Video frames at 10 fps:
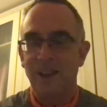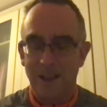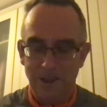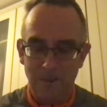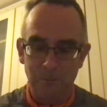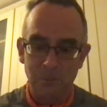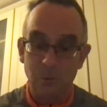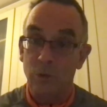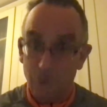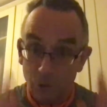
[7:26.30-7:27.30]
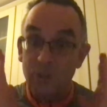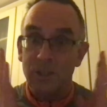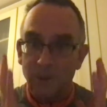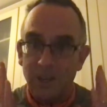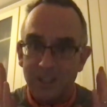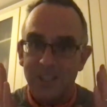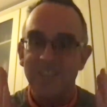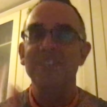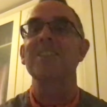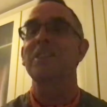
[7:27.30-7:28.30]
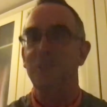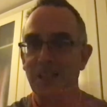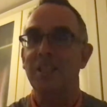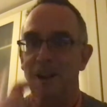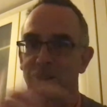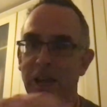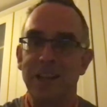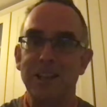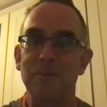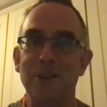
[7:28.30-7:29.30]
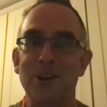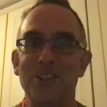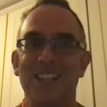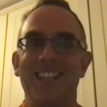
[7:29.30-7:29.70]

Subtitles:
one gorgeous face. I'm going to edit that bit out.